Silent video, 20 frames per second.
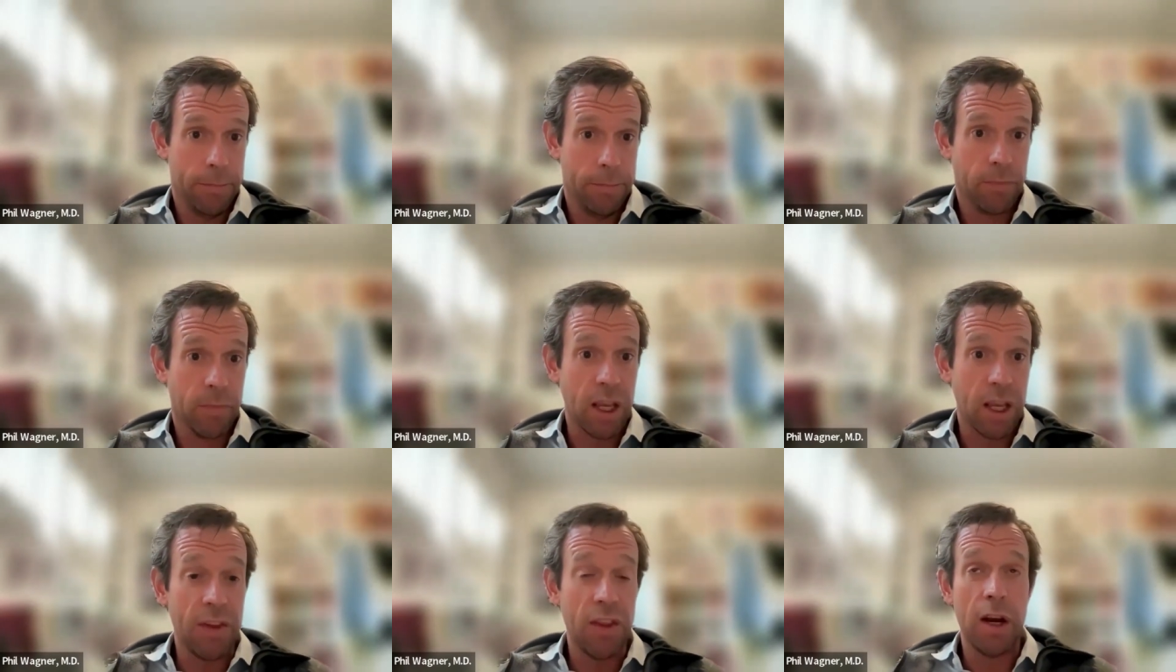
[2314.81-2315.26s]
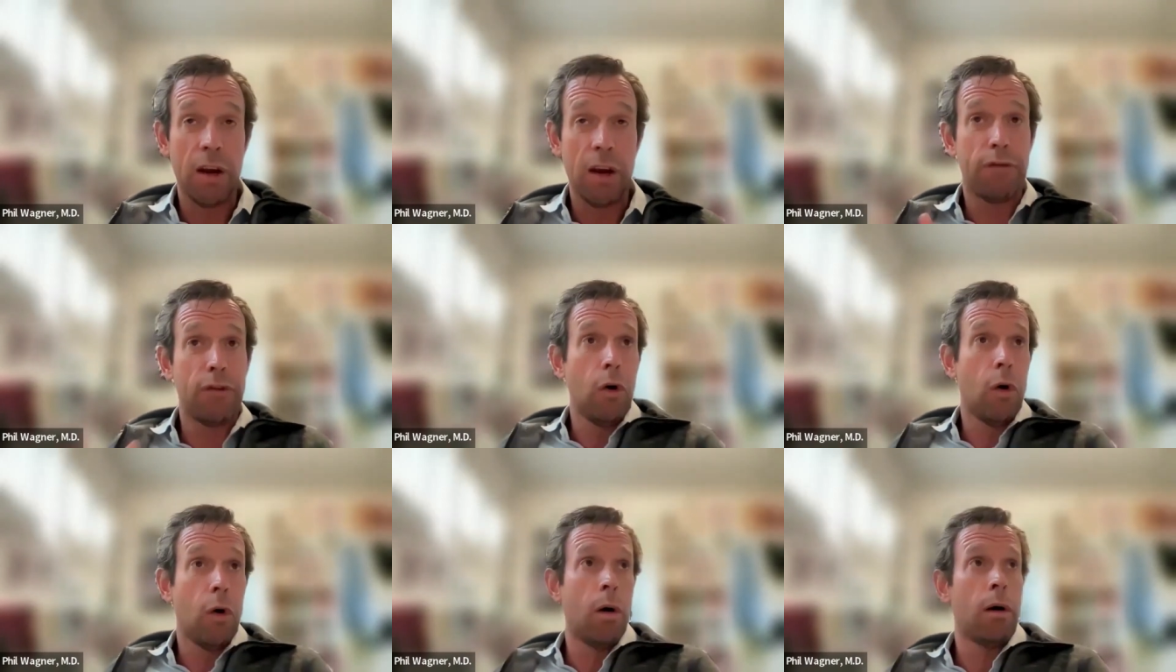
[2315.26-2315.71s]
and then if
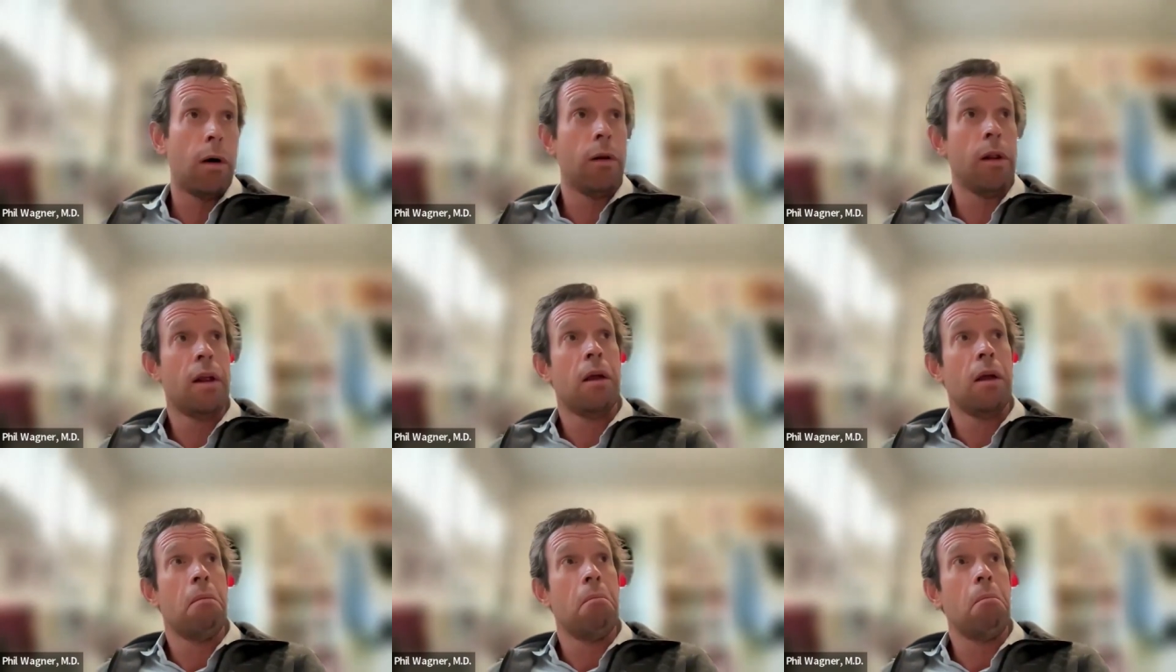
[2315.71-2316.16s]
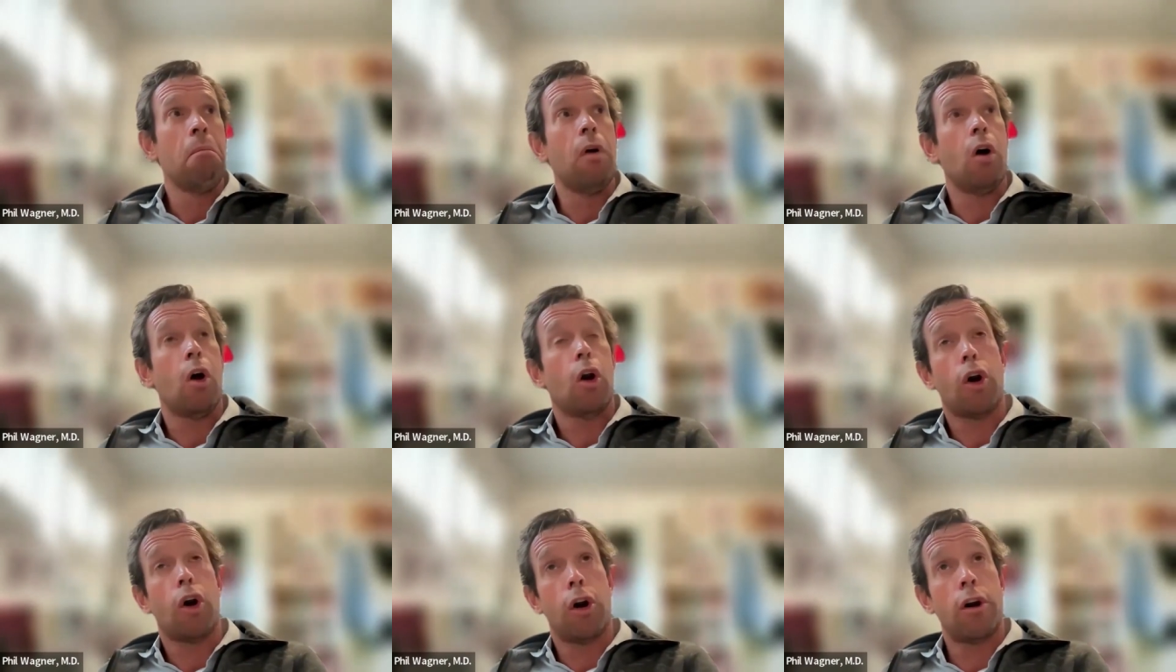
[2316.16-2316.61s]
you're
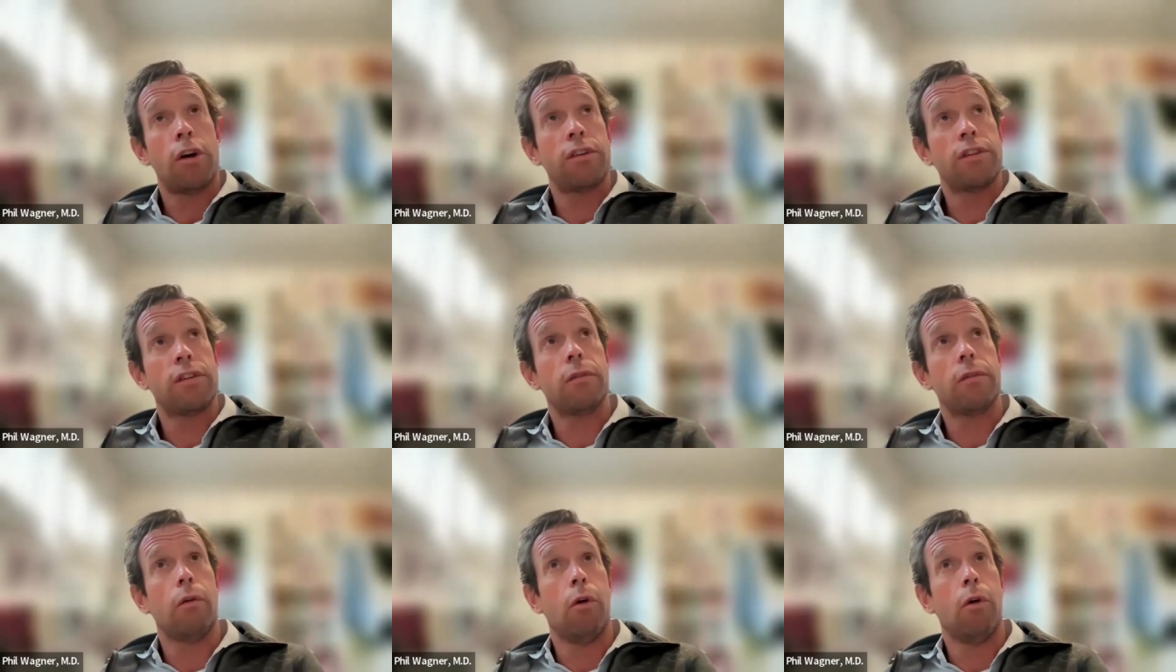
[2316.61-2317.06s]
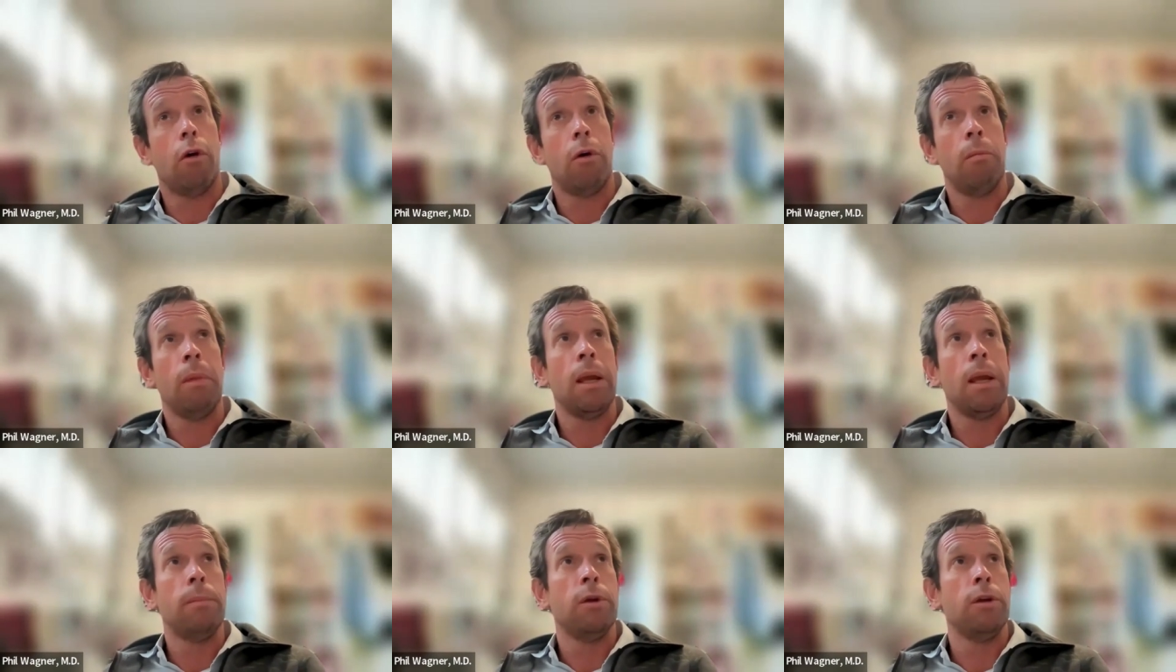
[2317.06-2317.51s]
hurt or
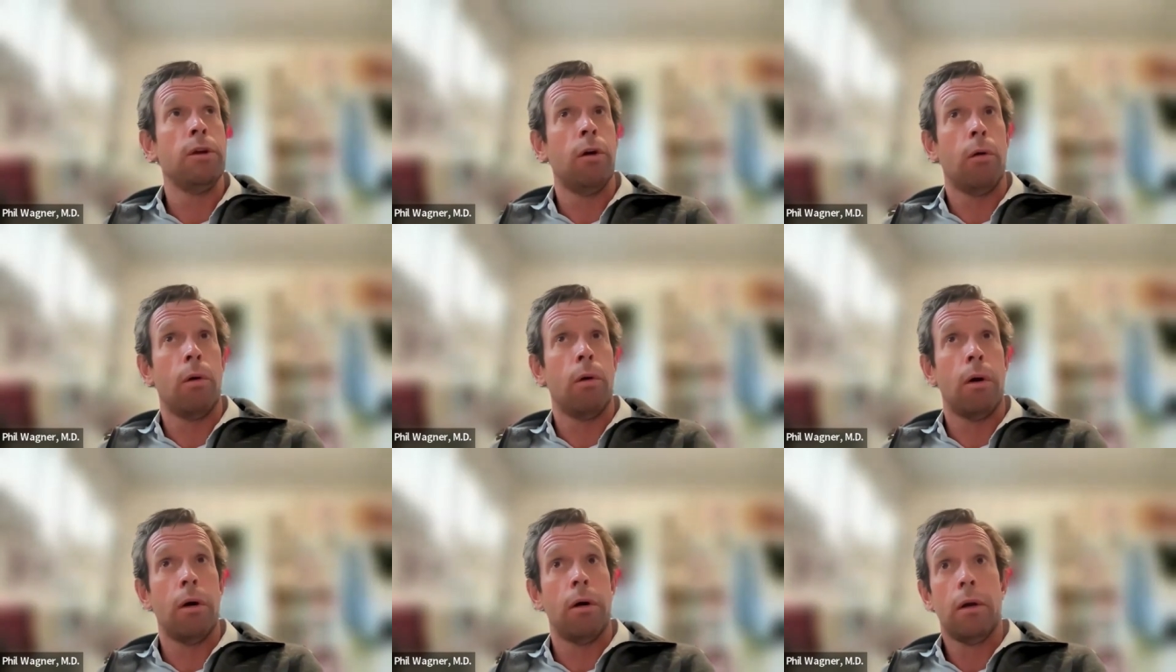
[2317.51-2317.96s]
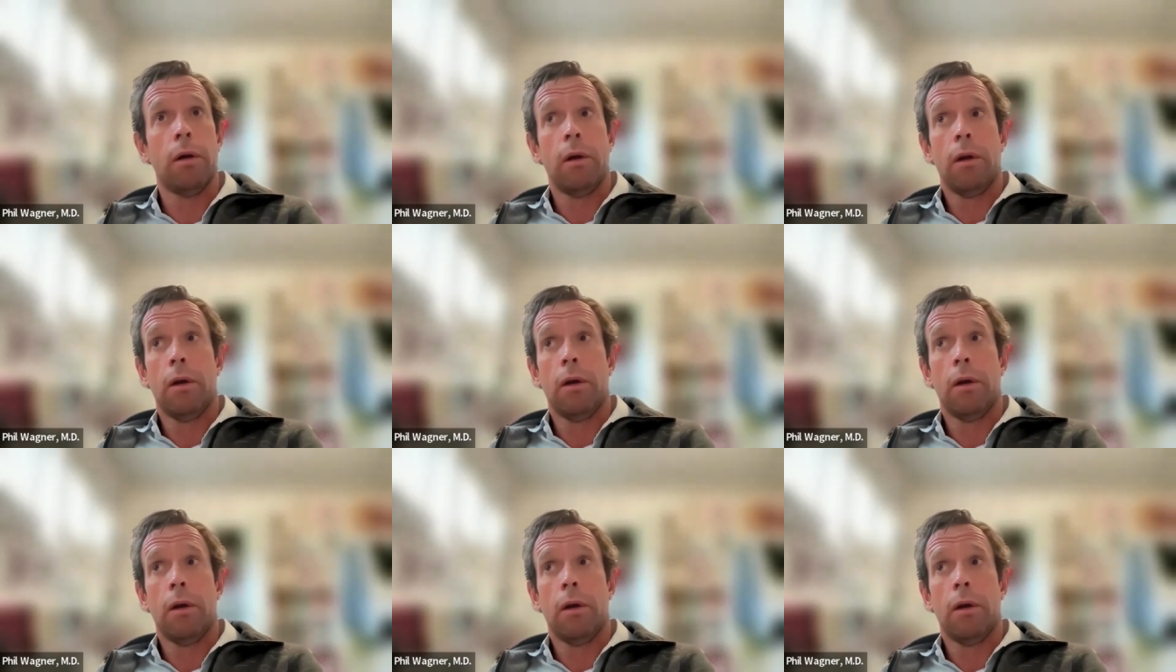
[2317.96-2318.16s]
maybe you're